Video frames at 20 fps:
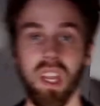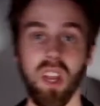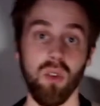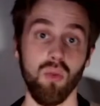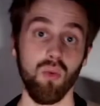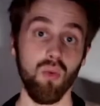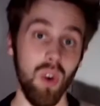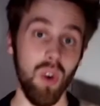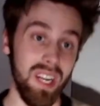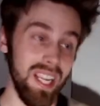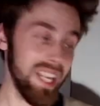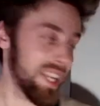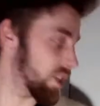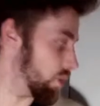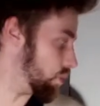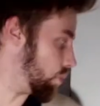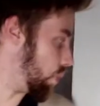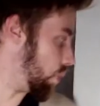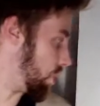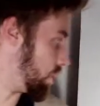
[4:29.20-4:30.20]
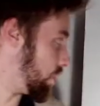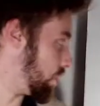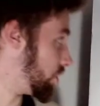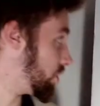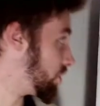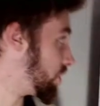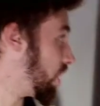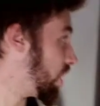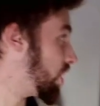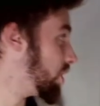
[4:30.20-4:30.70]
Related
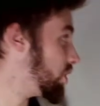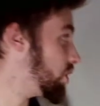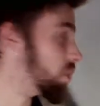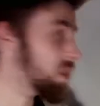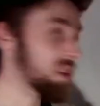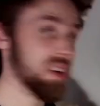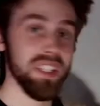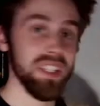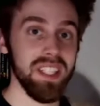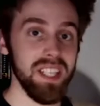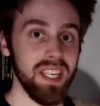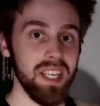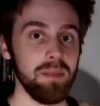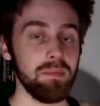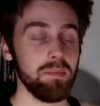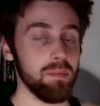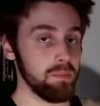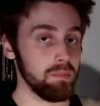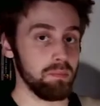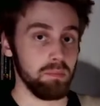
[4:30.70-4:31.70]
words. You want to keep